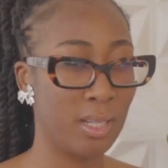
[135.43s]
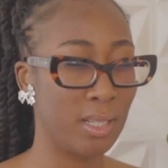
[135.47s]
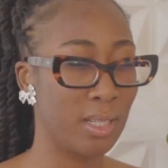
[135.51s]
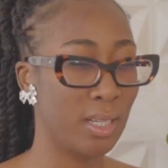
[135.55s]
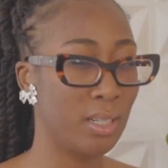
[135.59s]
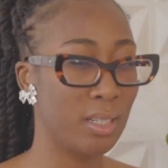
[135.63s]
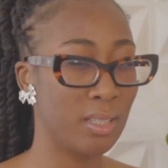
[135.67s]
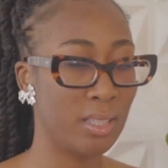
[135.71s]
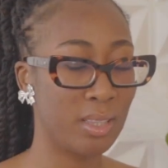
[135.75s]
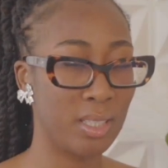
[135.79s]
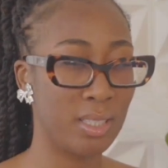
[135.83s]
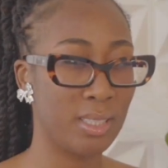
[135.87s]
A lot
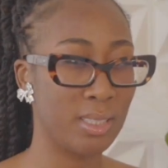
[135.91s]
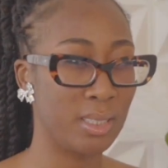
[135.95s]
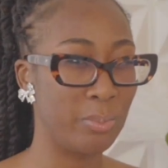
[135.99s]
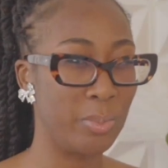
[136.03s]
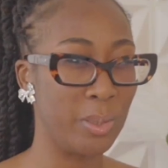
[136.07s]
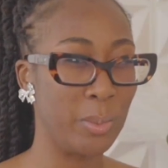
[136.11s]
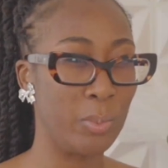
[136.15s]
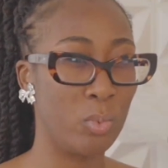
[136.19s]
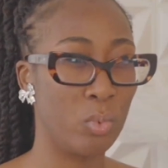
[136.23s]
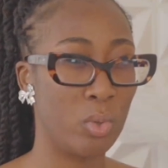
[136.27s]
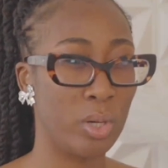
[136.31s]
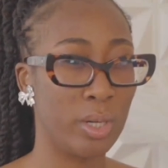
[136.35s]
of things
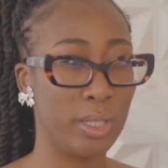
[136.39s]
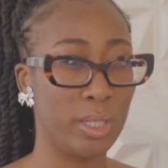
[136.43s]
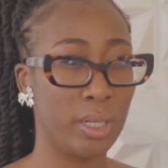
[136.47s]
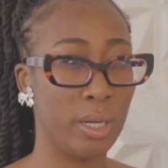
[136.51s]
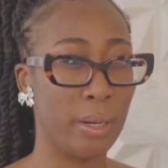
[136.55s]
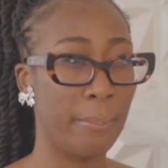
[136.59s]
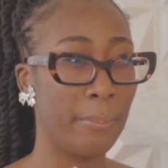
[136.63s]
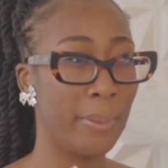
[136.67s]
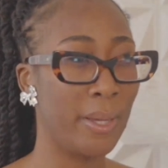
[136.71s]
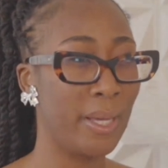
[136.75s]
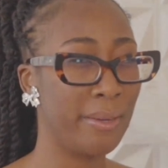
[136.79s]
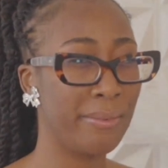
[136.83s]
people want you to
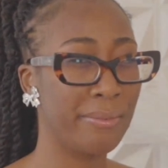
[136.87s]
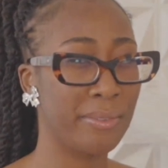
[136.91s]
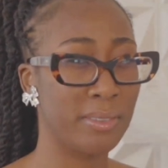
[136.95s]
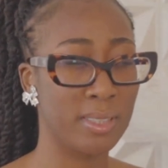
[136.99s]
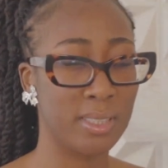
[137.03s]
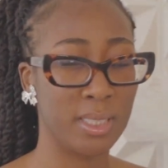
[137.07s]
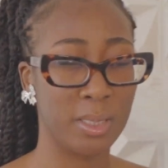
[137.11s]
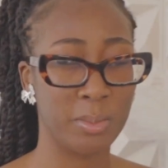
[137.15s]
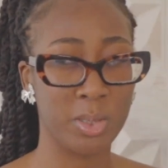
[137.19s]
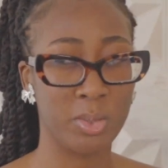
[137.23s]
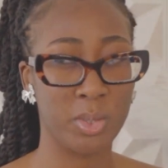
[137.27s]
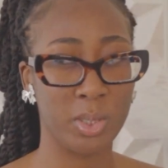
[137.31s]
pay for
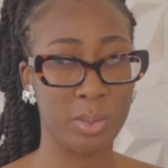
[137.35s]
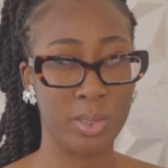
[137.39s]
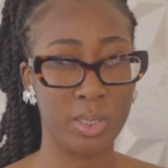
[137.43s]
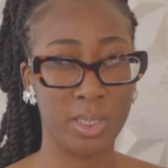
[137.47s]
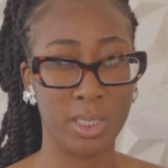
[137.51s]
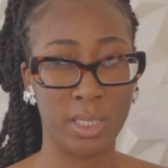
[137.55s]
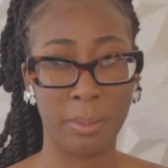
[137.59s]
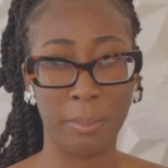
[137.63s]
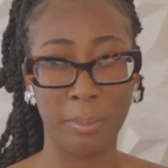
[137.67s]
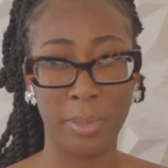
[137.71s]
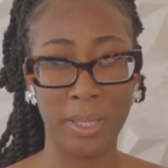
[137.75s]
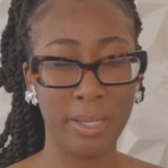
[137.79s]

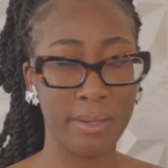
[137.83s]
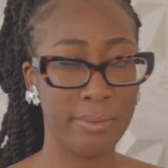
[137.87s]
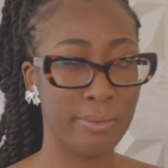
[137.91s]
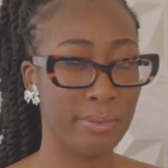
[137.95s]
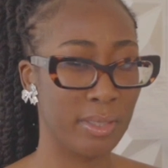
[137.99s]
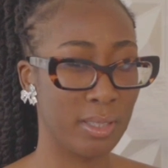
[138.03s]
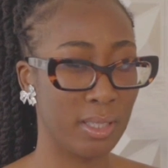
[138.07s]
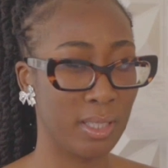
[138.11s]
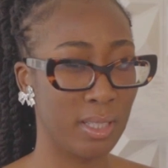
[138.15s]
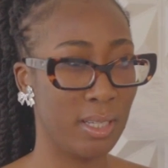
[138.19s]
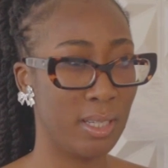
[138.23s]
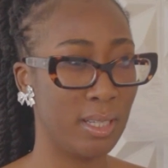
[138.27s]
subscription, pay for
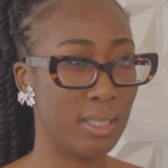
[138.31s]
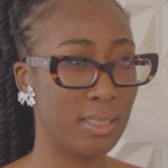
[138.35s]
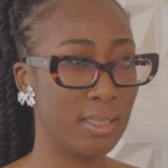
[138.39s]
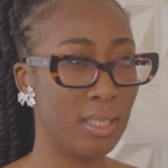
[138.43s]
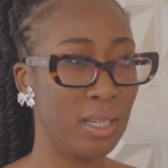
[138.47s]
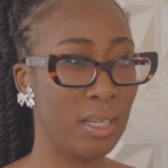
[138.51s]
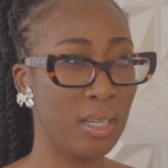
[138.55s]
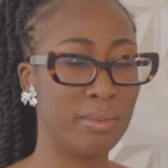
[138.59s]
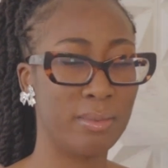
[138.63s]
this.